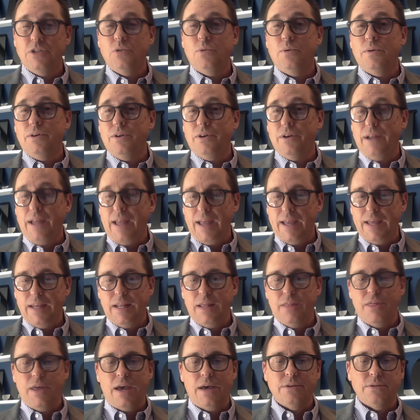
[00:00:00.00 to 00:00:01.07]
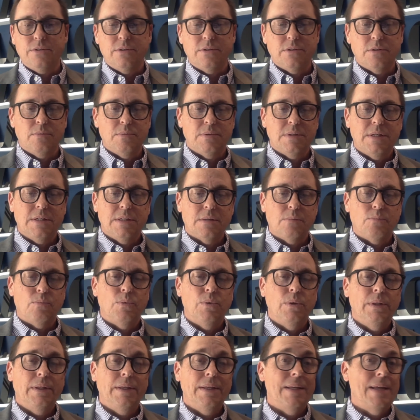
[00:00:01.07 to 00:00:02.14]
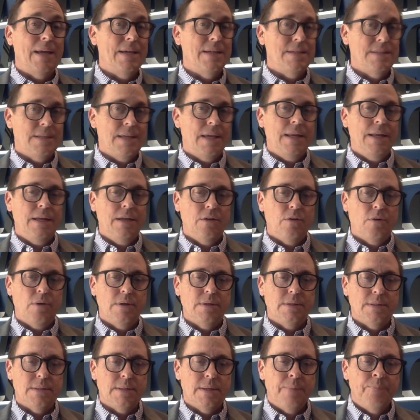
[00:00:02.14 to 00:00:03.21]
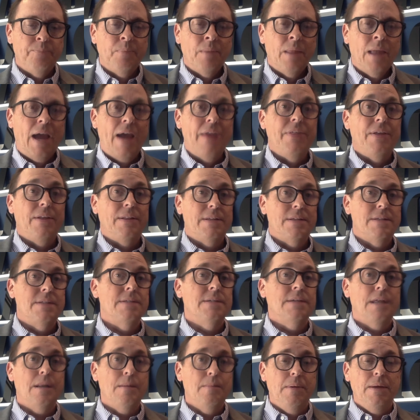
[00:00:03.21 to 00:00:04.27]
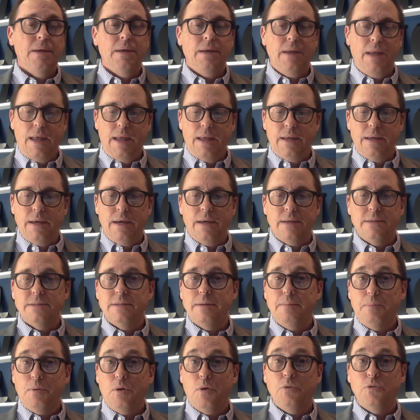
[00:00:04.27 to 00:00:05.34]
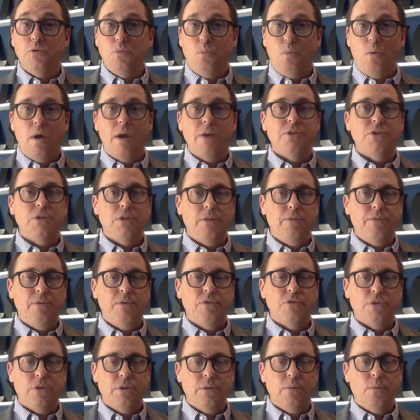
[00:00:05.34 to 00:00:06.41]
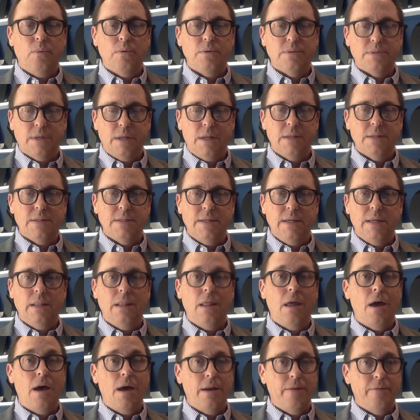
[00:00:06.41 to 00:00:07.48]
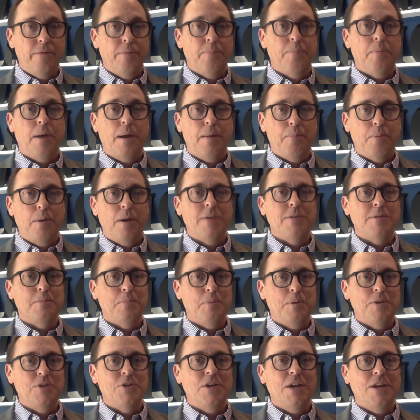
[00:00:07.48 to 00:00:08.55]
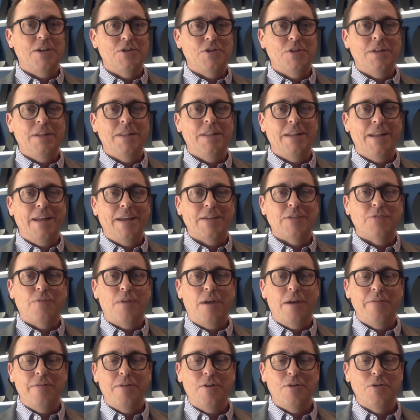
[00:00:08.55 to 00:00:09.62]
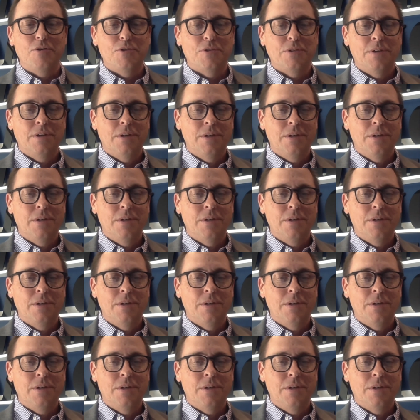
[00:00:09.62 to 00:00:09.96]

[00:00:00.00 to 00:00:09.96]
$280,000. So we're seeing some really nice steady increases. I think this is going to be a zip code to watch in the future. The worst going to see a lot of a price appreciation in the next 5 years.